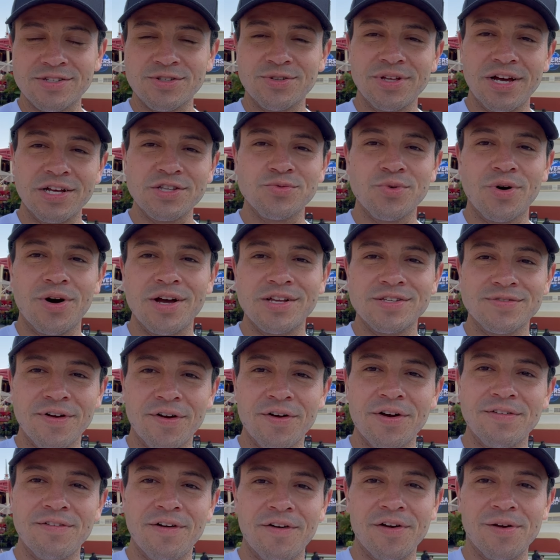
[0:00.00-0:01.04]
So that's why it's
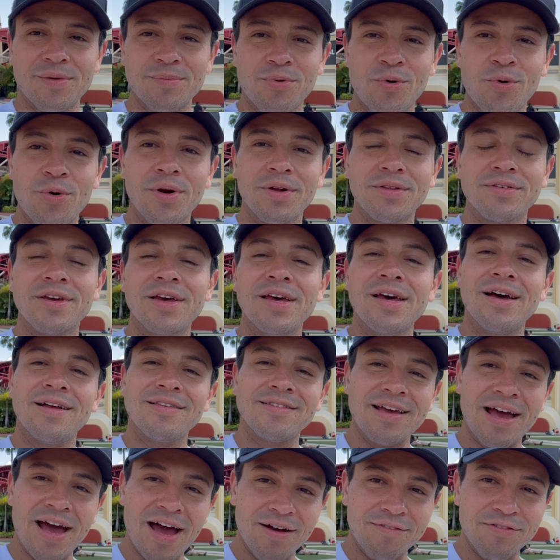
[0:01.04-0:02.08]
very important
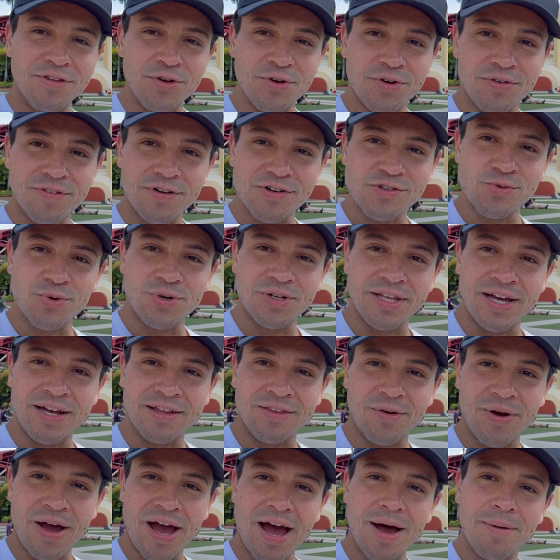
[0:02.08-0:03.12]
to have the Universal
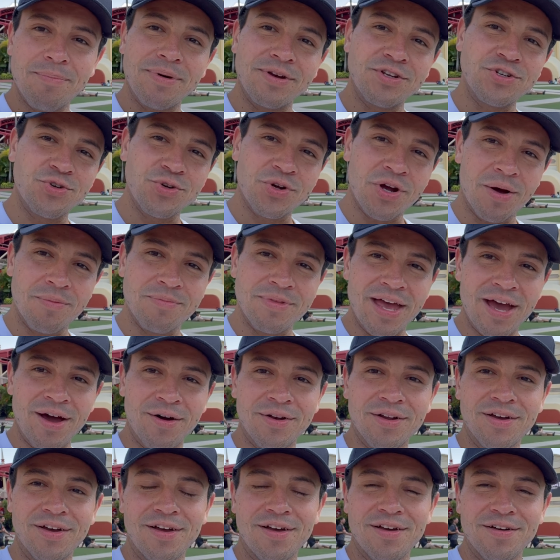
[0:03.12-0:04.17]
Orlando app as you come down
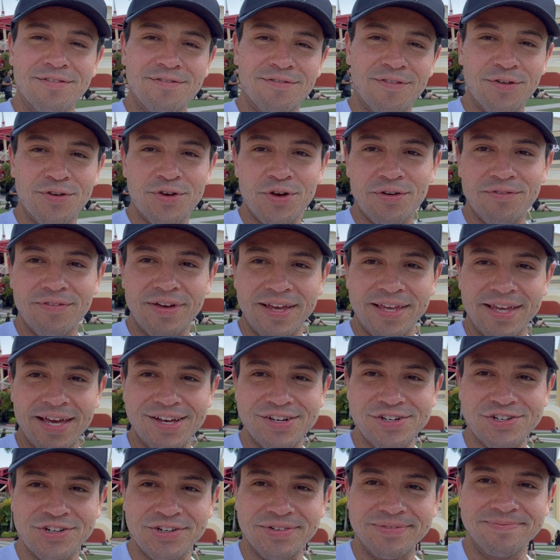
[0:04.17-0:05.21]
for your
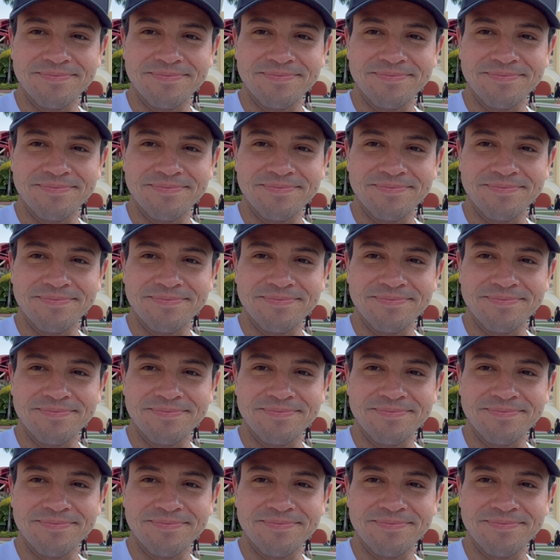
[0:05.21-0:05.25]
vacation.